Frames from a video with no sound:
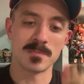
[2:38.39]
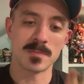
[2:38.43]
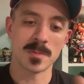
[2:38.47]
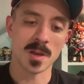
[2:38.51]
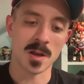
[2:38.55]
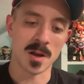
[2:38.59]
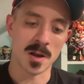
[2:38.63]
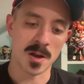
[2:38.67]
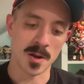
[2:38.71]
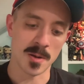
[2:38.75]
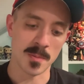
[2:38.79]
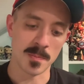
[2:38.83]

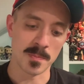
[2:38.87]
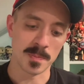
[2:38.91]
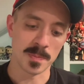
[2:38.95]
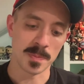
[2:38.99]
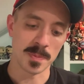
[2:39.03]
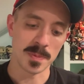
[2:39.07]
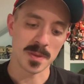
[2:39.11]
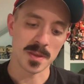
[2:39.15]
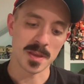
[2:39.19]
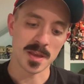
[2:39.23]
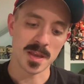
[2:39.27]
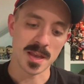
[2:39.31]
Um,
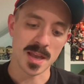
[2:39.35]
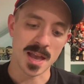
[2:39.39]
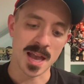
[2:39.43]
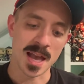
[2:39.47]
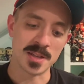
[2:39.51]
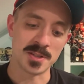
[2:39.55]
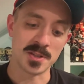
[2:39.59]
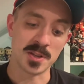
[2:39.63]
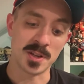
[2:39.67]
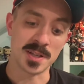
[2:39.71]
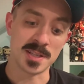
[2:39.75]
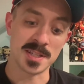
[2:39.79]

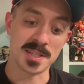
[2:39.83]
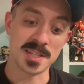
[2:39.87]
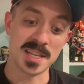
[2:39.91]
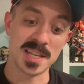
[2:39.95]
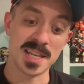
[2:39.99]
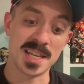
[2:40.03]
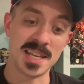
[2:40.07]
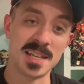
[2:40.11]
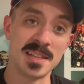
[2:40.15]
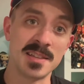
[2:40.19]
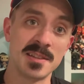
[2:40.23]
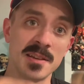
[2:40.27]
as you can see,
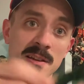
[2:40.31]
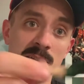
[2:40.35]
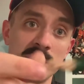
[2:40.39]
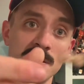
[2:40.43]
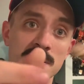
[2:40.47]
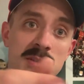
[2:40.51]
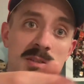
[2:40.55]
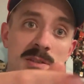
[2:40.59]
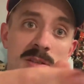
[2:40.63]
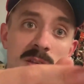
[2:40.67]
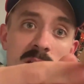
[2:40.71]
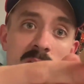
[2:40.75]
he
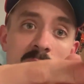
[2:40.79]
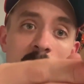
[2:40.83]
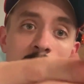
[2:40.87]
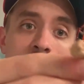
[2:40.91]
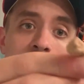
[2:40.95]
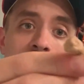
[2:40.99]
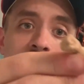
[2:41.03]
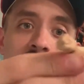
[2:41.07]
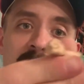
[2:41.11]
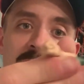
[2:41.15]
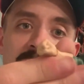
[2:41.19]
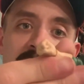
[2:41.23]
does come
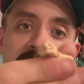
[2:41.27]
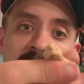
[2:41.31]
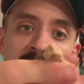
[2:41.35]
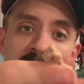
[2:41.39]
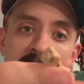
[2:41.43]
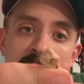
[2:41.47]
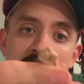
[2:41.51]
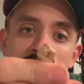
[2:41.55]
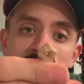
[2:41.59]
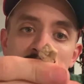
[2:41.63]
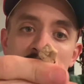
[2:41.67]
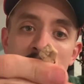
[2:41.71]
off
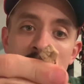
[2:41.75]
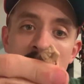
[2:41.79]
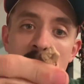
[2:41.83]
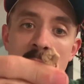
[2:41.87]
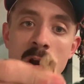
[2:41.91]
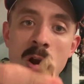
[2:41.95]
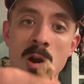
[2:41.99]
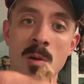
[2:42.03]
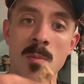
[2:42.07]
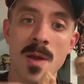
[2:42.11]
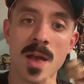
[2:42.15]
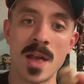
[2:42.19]
at the
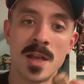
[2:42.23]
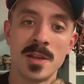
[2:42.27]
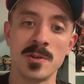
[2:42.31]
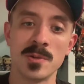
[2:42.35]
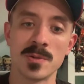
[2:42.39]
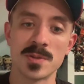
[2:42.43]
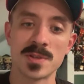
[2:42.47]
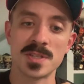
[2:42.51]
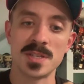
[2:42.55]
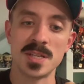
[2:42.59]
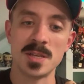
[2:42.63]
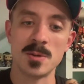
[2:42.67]
forearm, and
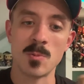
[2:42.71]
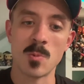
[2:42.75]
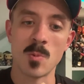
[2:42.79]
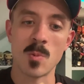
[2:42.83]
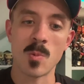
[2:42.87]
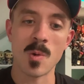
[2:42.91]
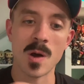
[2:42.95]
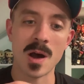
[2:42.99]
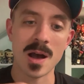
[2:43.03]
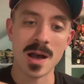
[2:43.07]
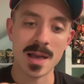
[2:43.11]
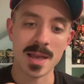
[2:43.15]
you'll see
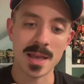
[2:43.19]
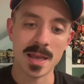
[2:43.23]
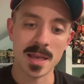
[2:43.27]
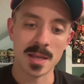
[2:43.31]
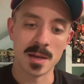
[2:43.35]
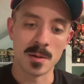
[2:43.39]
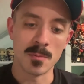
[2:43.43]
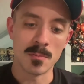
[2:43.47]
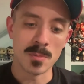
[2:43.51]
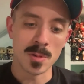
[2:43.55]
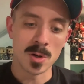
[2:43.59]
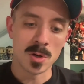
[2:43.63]
why
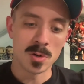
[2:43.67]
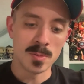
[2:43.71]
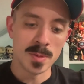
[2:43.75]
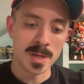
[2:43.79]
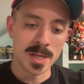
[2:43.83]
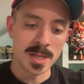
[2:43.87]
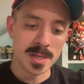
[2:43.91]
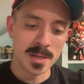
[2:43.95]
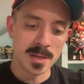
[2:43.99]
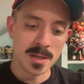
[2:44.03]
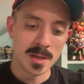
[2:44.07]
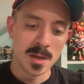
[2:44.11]
in a
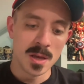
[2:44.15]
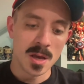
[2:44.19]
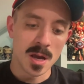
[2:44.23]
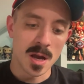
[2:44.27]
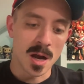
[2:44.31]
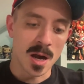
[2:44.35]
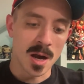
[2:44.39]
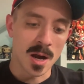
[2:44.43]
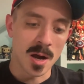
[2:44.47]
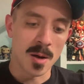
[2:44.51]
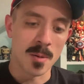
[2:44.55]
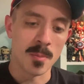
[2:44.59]
moment,
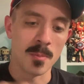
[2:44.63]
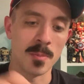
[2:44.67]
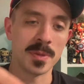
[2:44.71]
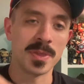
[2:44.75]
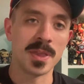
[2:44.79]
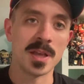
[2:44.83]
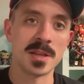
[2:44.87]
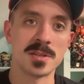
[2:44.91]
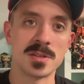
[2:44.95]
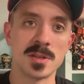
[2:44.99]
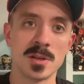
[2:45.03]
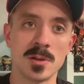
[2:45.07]
um, but
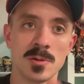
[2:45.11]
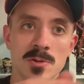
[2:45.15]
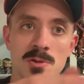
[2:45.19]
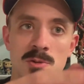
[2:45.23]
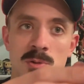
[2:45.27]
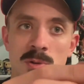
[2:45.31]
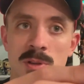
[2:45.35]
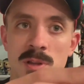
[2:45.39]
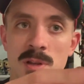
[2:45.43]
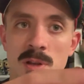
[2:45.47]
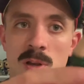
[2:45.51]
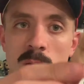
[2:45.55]
that
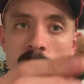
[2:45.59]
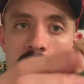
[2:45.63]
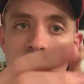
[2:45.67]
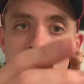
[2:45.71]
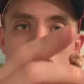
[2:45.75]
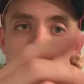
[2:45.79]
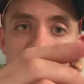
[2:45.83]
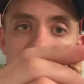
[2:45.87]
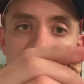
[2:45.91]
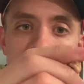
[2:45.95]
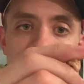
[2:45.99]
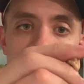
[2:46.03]
single-jointed
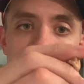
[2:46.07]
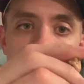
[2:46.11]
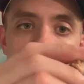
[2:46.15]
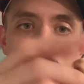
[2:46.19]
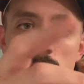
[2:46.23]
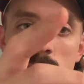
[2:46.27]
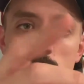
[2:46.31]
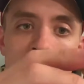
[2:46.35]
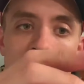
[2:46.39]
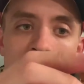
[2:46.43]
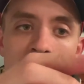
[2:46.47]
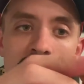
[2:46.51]
elbow is there
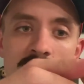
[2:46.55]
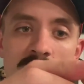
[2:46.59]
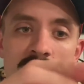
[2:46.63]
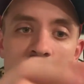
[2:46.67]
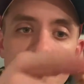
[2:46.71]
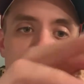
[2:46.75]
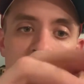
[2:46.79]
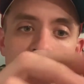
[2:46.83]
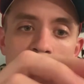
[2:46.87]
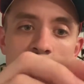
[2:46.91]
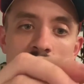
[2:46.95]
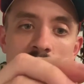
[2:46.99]
as well as at
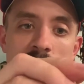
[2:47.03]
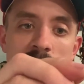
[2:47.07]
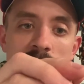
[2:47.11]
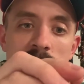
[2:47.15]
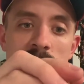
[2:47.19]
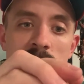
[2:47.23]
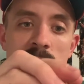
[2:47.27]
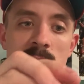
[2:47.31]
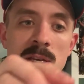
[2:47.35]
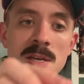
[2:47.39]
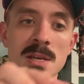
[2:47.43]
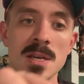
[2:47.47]
the
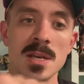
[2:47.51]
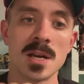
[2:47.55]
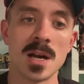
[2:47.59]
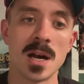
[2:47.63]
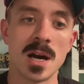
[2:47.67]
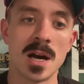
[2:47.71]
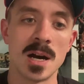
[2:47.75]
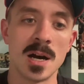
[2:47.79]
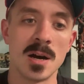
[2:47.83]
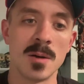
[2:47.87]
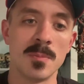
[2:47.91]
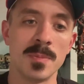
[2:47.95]
wrist.
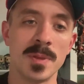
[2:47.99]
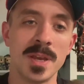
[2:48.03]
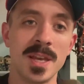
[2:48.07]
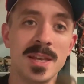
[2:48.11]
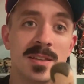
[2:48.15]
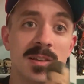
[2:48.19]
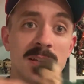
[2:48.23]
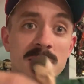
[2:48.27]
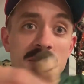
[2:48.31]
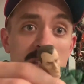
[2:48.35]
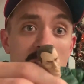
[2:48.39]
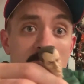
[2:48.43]
Um, he
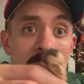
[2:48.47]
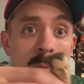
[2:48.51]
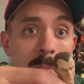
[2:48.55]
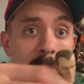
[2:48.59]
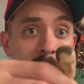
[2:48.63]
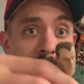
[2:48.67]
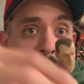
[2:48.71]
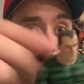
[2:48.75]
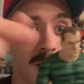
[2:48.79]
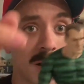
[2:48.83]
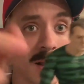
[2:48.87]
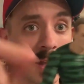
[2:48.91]
does come
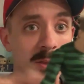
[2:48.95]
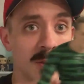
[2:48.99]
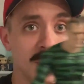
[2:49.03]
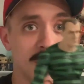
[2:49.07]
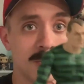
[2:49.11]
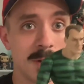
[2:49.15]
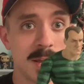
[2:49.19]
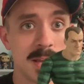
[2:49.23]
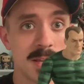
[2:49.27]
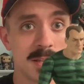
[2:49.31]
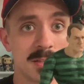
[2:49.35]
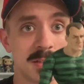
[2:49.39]
apart at the
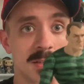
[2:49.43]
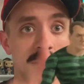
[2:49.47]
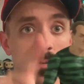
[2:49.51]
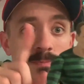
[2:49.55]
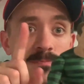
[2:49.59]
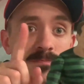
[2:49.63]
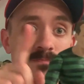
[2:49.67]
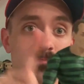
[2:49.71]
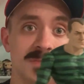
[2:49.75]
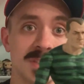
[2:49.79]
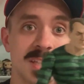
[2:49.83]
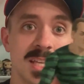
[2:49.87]
waist.
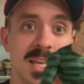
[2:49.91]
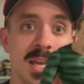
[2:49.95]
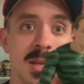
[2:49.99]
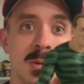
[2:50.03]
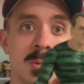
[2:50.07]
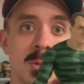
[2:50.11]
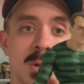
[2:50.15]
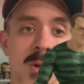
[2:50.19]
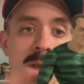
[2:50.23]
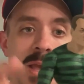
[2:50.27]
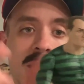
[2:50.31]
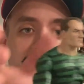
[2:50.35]

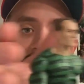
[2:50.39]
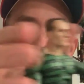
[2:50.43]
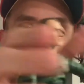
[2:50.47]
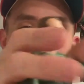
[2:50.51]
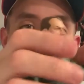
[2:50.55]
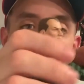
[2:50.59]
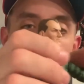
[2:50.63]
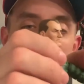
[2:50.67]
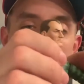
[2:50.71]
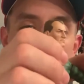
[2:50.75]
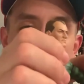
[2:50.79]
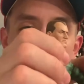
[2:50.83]
Again, we'll get
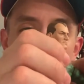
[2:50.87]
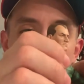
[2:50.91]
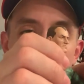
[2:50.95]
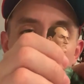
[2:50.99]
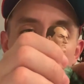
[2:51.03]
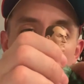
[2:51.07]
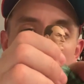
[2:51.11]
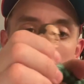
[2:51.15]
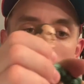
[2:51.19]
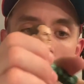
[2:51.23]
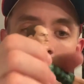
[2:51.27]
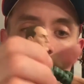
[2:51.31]
into that in a
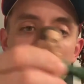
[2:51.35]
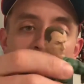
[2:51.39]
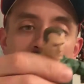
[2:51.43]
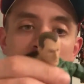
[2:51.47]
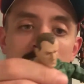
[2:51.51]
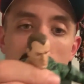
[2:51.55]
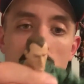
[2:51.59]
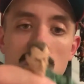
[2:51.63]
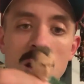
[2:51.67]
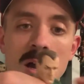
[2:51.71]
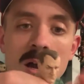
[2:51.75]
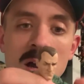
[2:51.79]
moment.
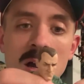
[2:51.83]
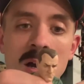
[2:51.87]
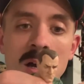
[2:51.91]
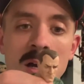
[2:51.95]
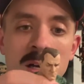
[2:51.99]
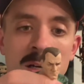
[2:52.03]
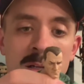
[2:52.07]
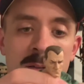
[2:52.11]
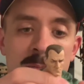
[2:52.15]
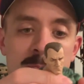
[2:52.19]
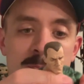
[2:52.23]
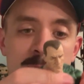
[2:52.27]

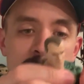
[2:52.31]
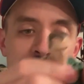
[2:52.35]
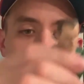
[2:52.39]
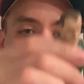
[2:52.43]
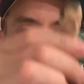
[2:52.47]
Um,